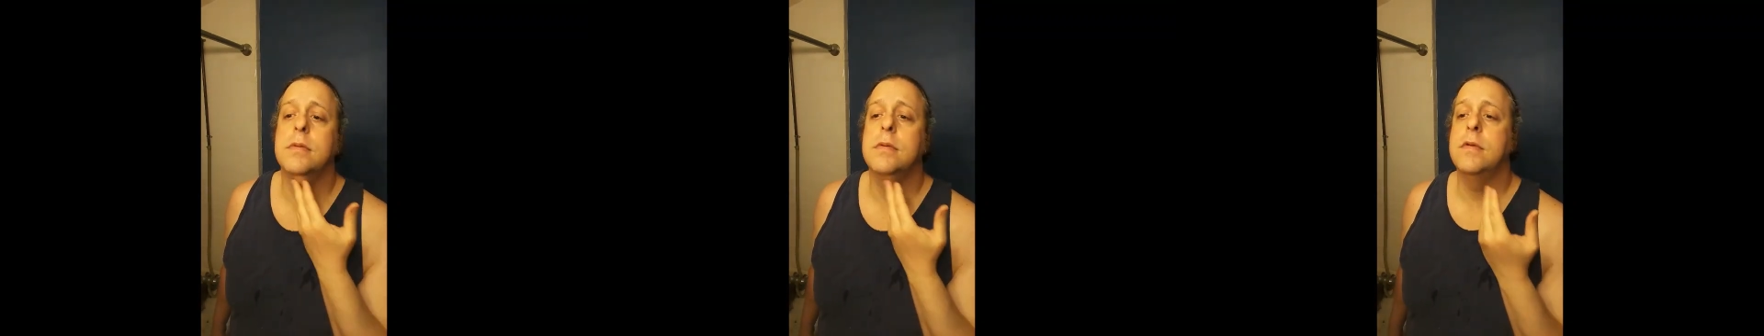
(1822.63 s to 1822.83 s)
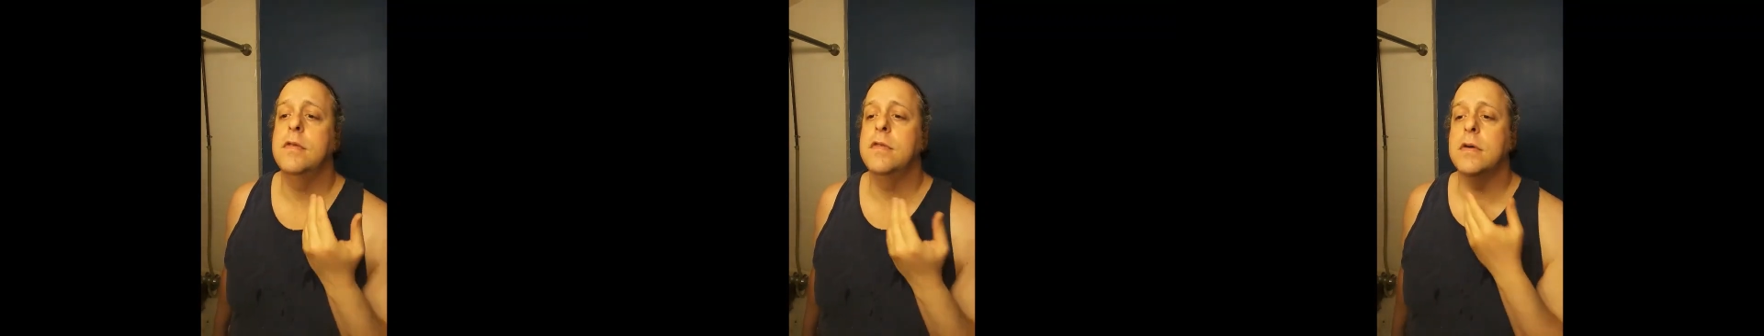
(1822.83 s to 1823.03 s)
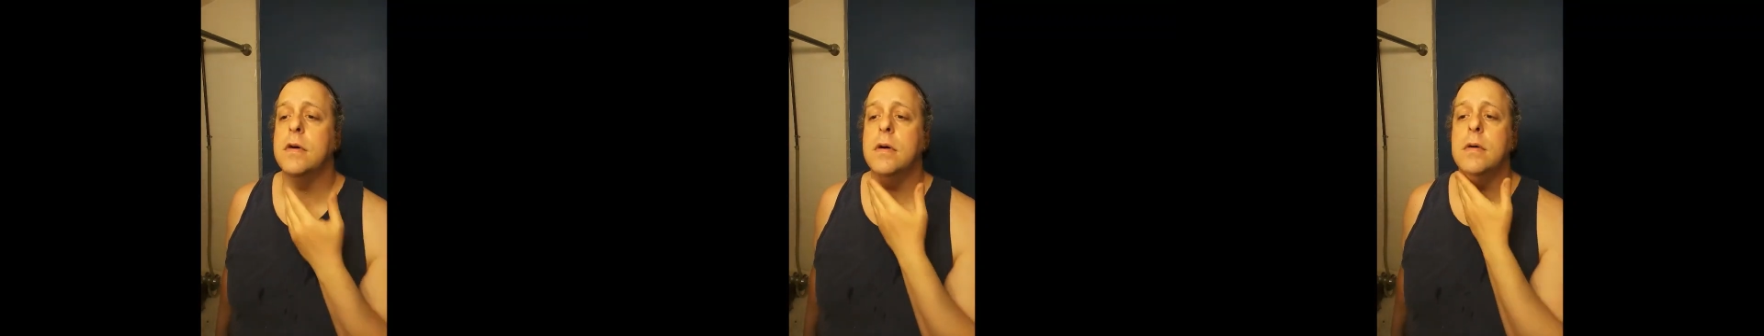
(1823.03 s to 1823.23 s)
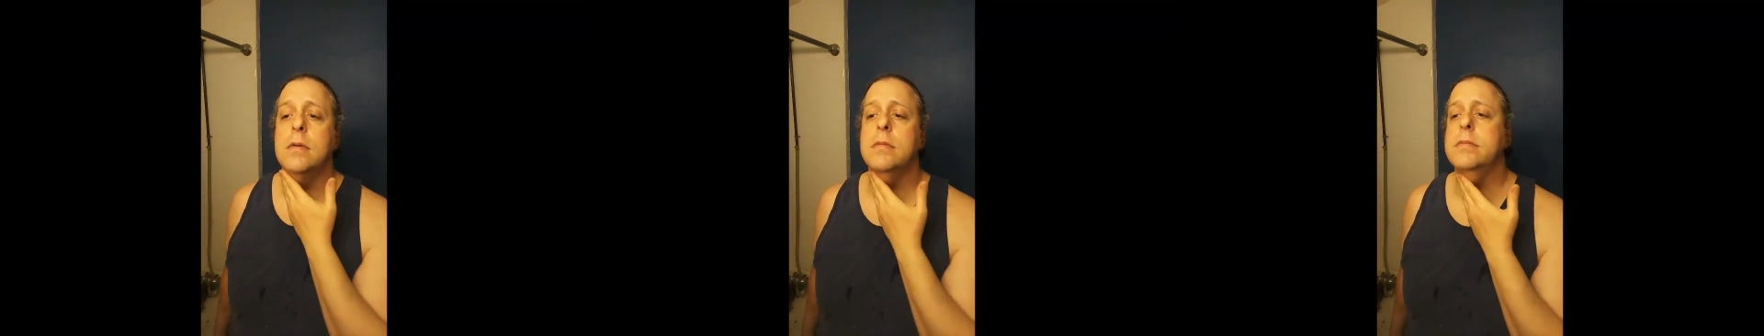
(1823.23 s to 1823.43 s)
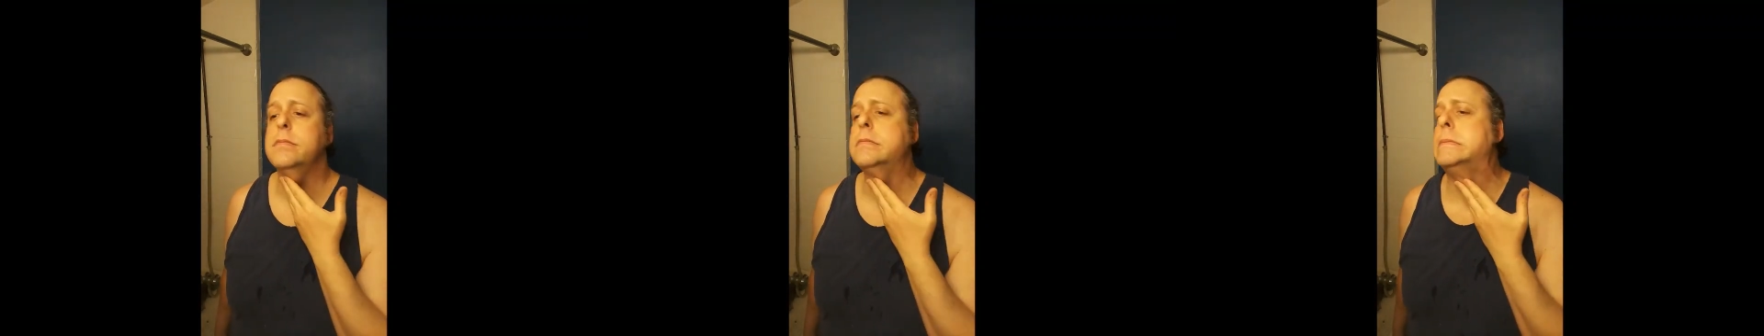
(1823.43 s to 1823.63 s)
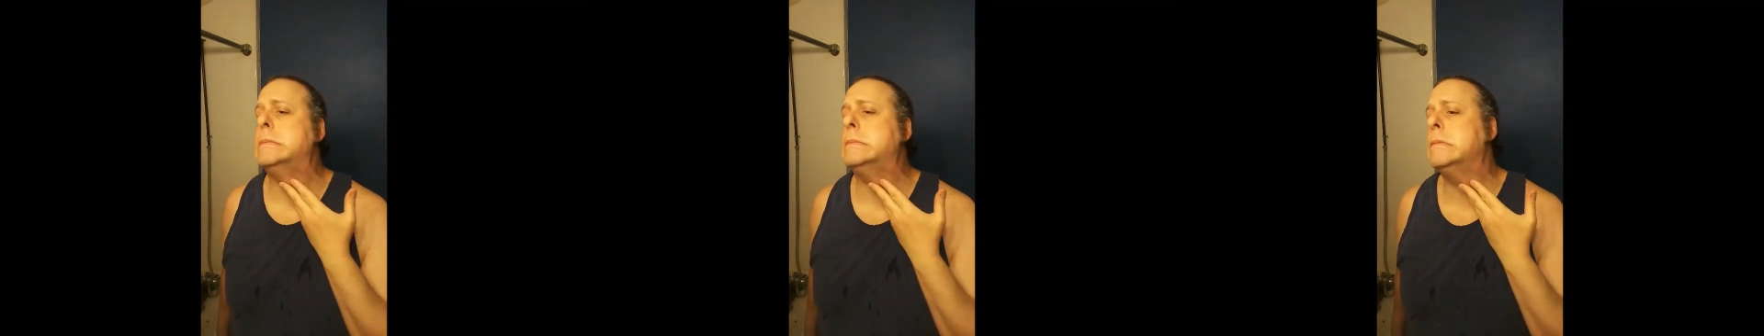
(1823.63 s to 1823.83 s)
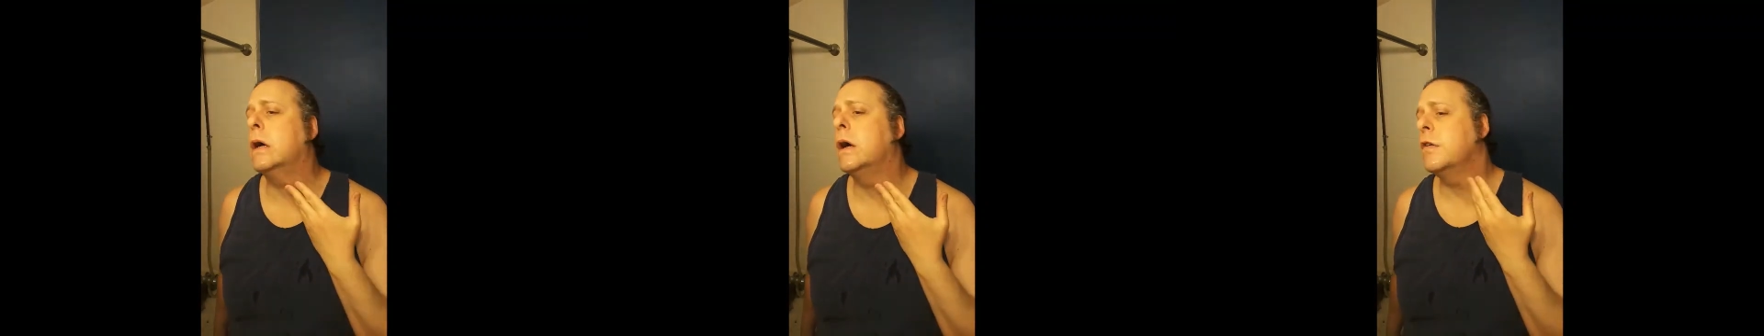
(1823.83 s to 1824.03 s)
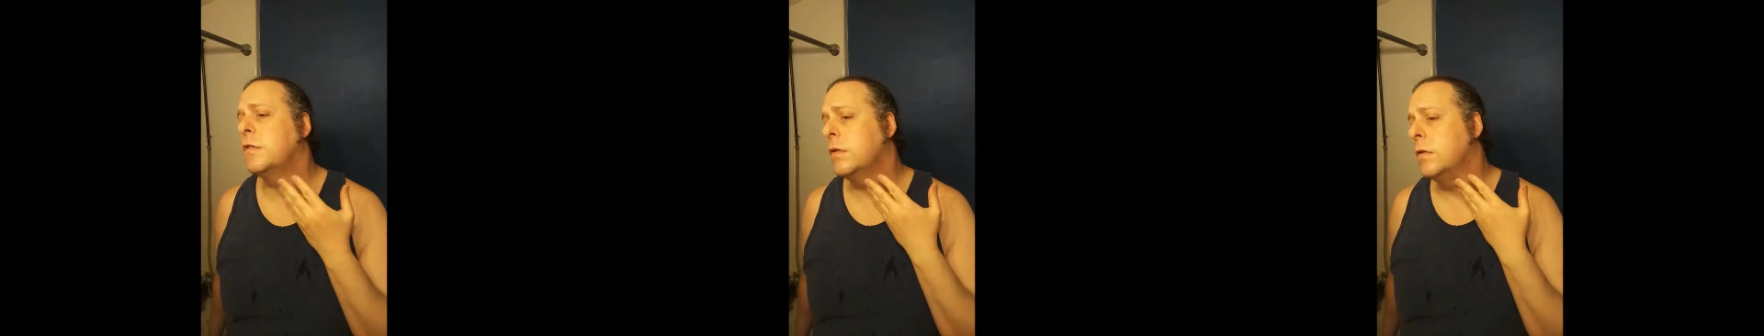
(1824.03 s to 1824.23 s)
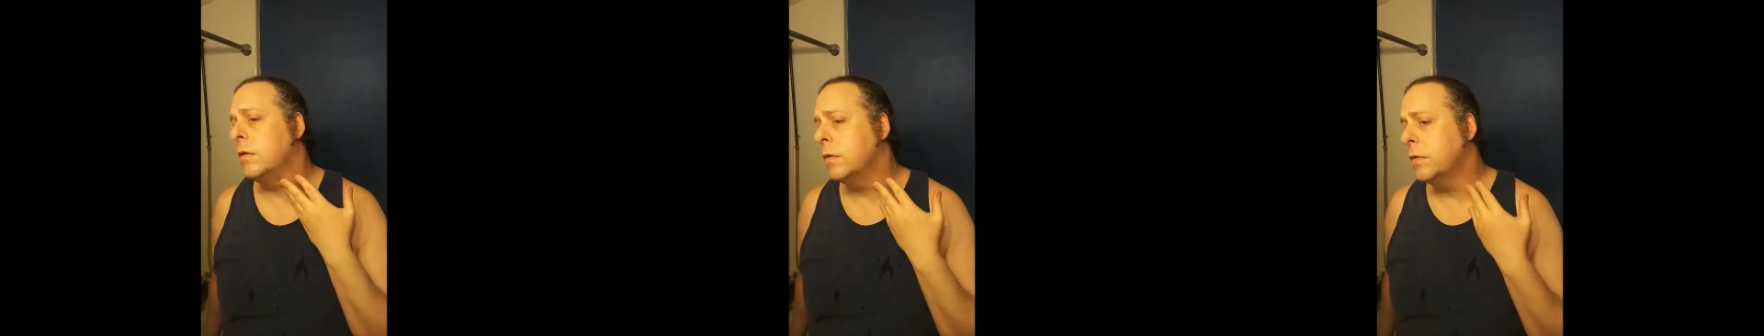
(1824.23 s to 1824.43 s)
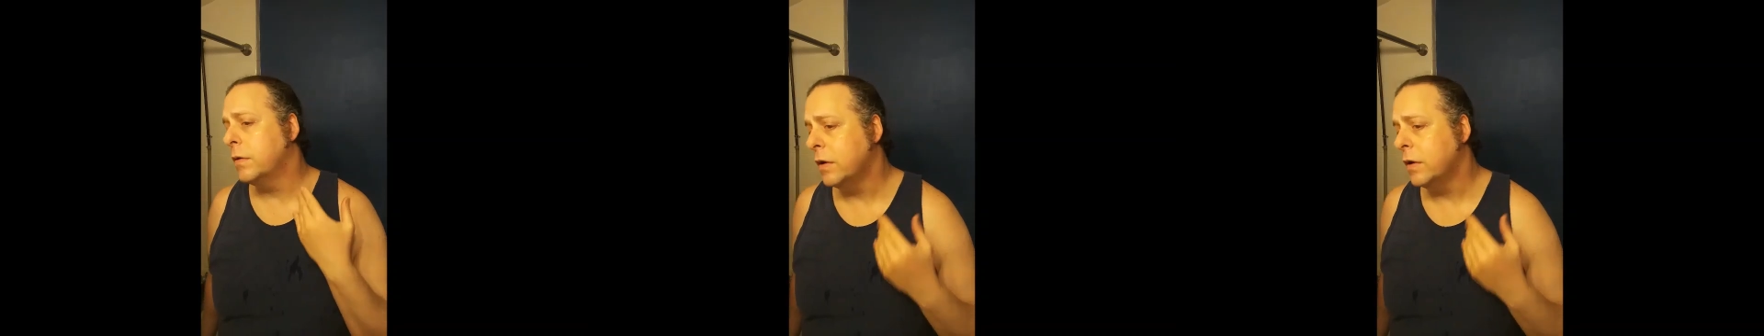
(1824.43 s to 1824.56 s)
So I also don't